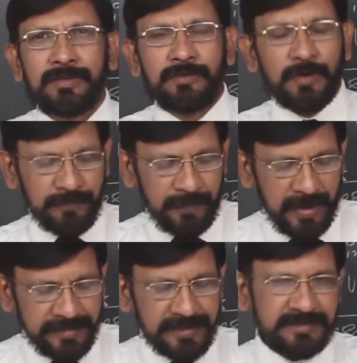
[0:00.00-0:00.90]
Your
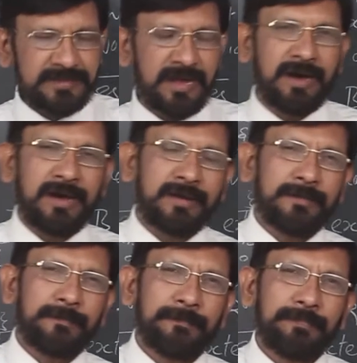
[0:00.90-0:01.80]
father's car,
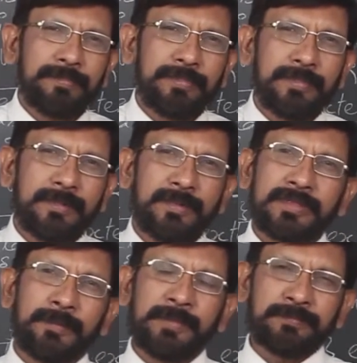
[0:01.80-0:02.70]

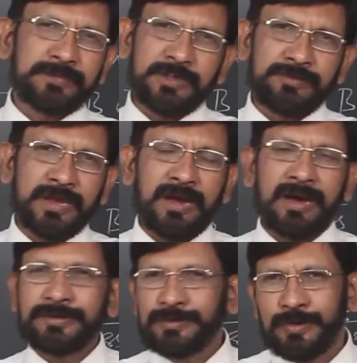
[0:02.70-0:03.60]
the purpose of the
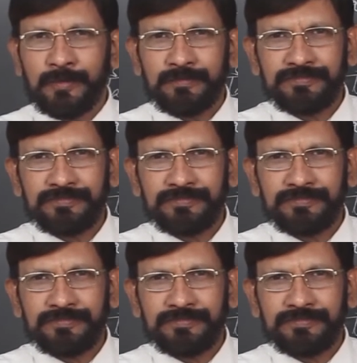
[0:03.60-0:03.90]
car you know.